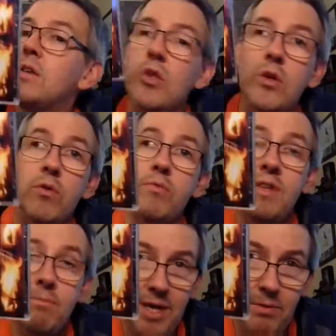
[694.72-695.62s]
So
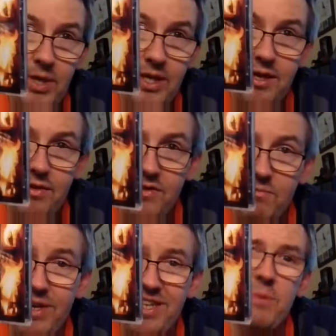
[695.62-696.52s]
didn't mind picking
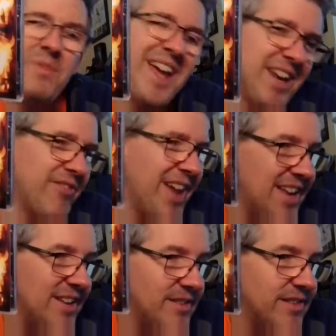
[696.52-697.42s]
this back up. Kind of
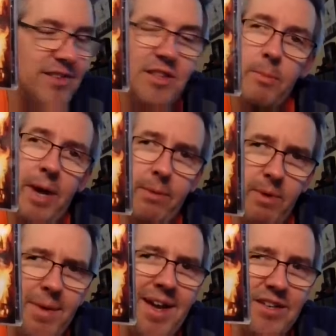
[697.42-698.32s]
had it in the back of
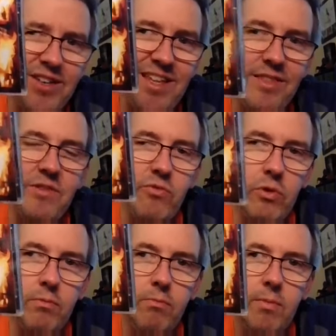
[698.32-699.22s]
my mind to get this
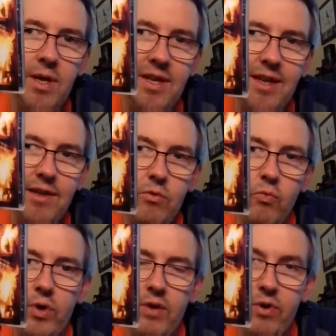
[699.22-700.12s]
one
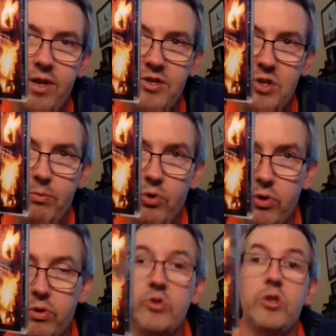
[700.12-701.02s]
again whenever I stumbled
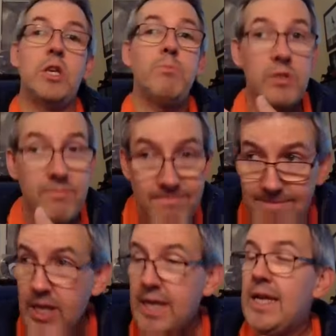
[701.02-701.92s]
across a copy.
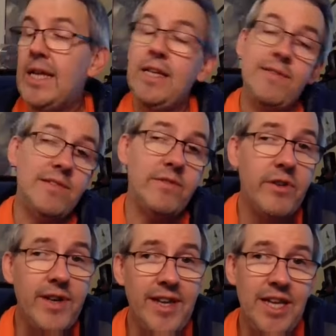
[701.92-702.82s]
Well,
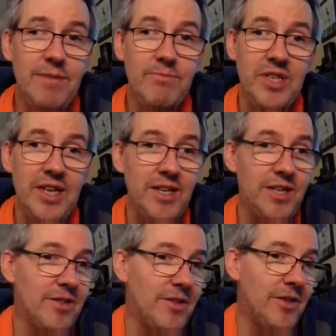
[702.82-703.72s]
here I am
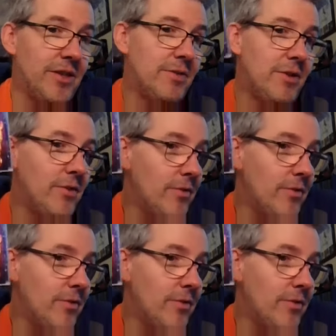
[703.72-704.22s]
standing in the